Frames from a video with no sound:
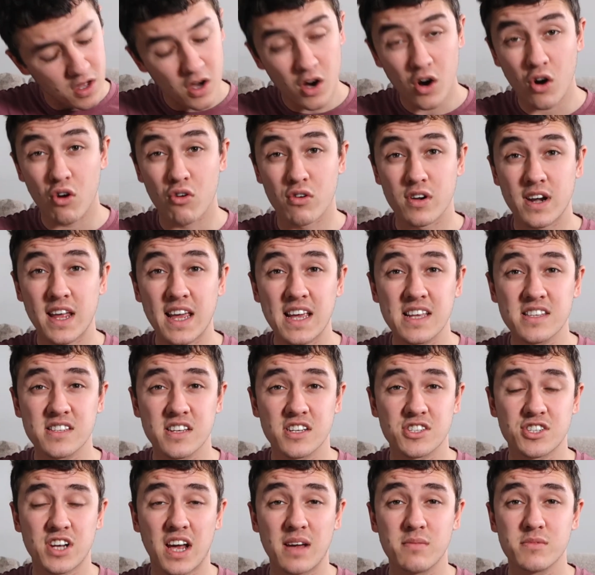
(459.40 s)
Or an
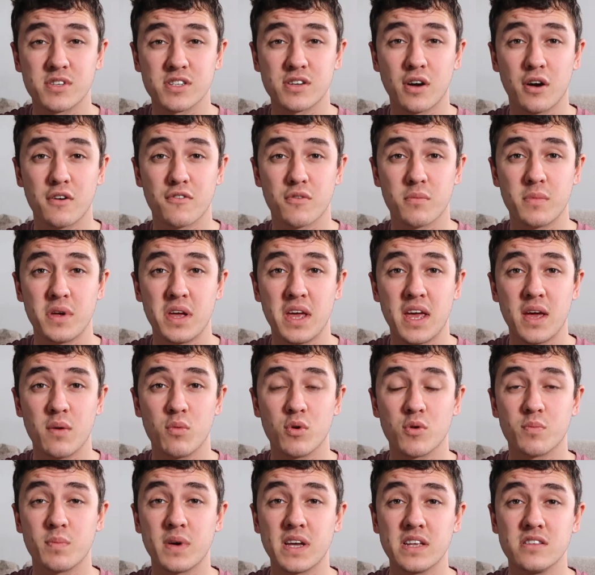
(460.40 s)
easier shape to go from here
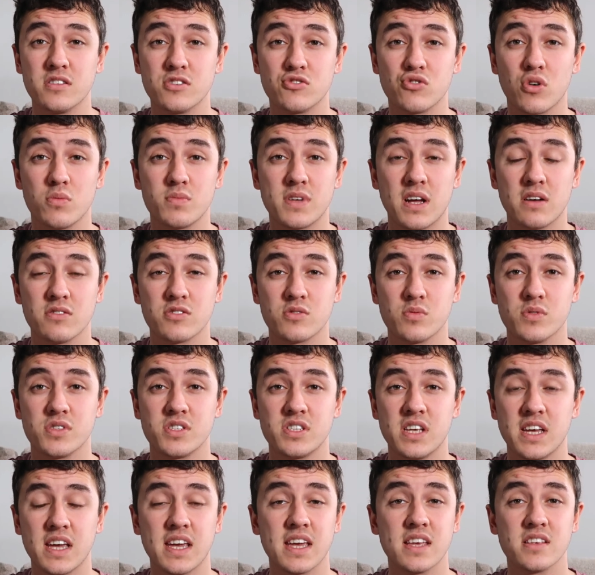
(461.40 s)
would be to drop down to a
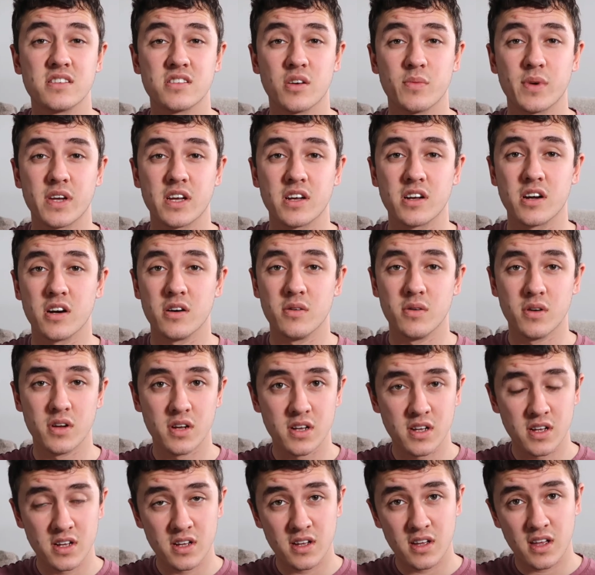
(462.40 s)
C. So we could go
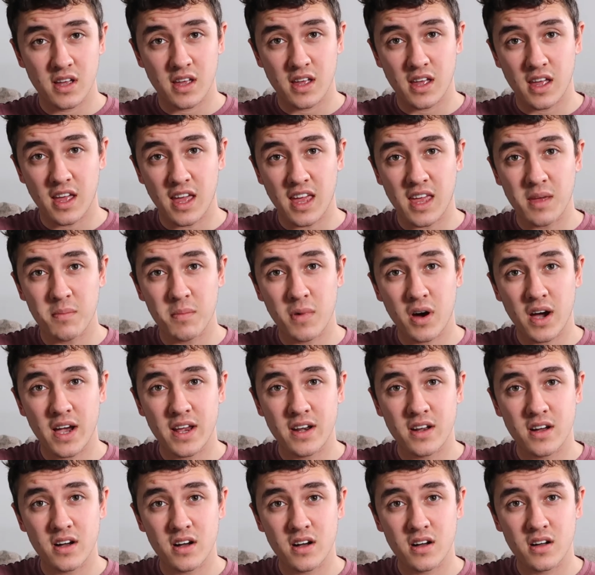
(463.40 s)
E
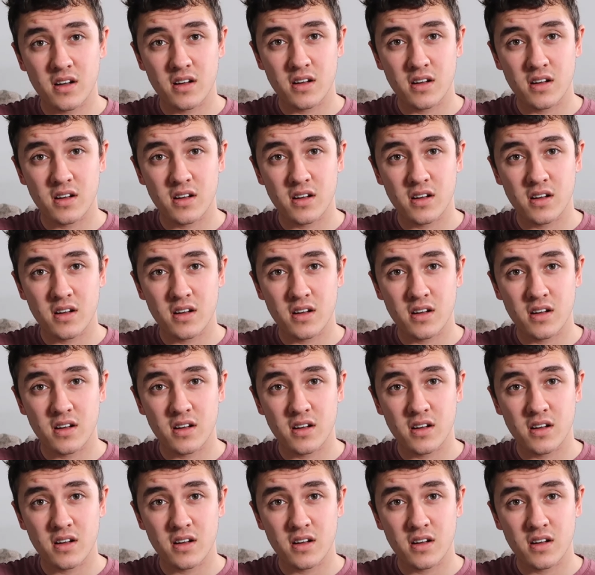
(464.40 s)
minor,